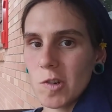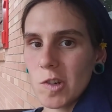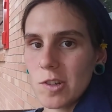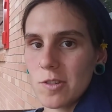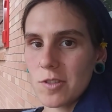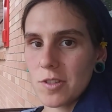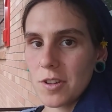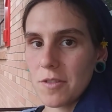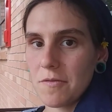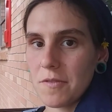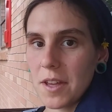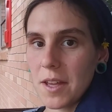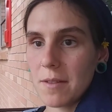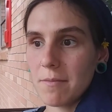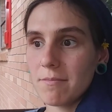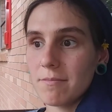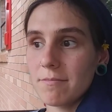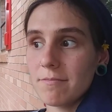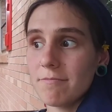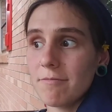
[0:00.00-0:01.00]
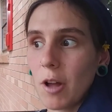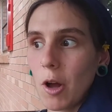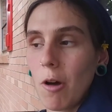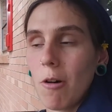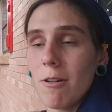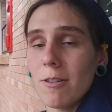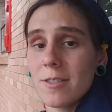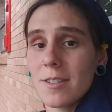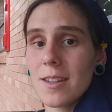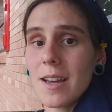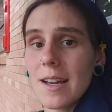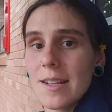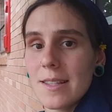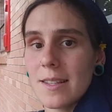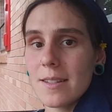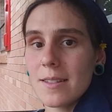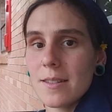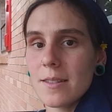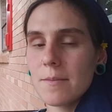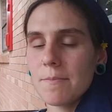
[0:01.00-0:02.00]
usually fit all
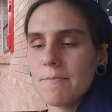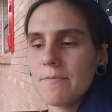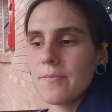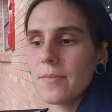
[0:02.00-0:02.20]
sizes.